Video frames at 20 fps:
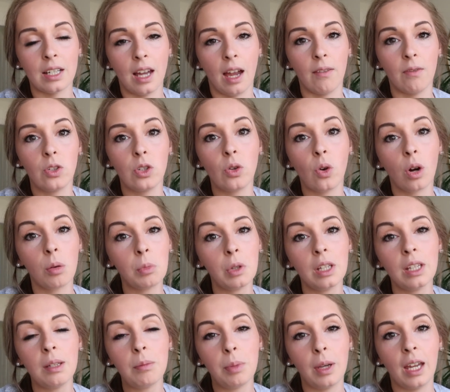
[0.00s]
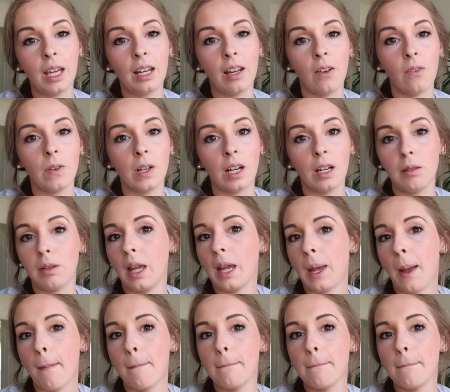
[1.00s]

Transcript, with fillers: I've normally been a very like